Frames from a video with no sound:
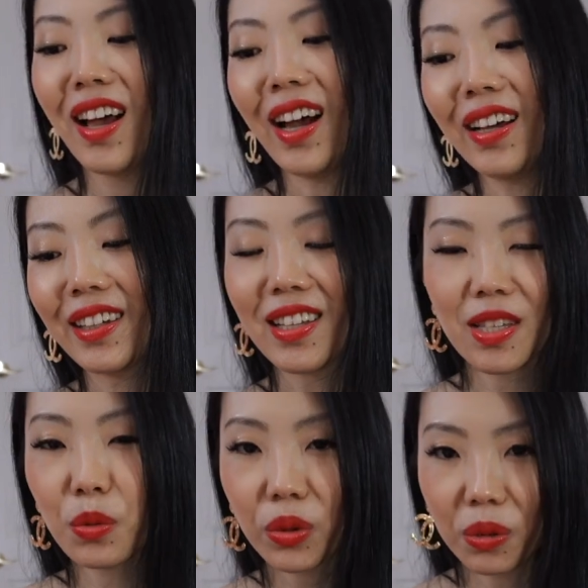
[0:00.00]
I guess
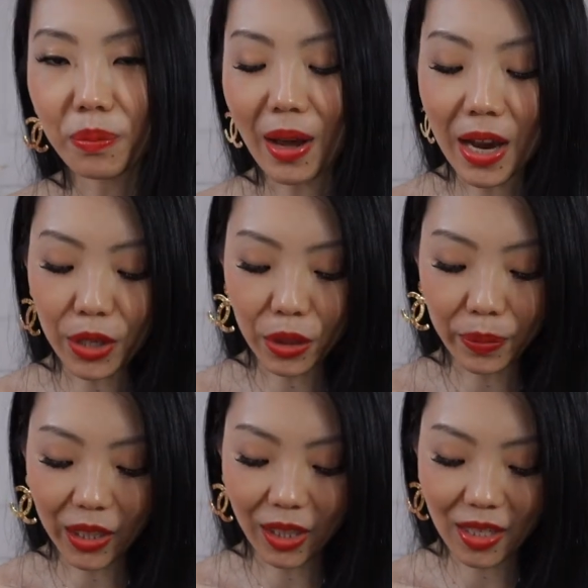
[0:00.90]
it wouldn't matter
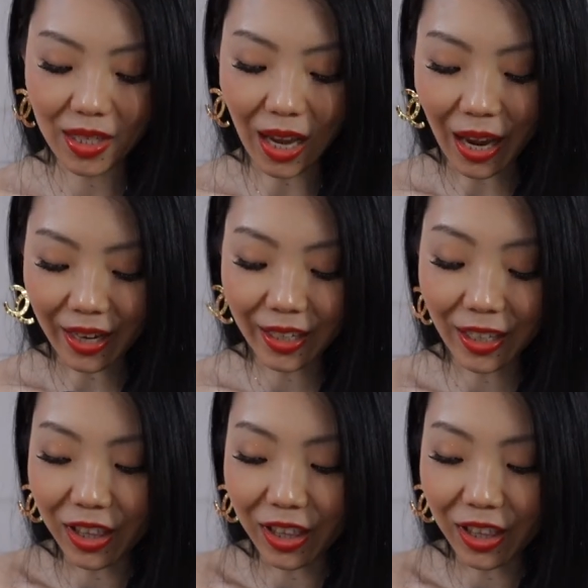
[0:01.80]
because I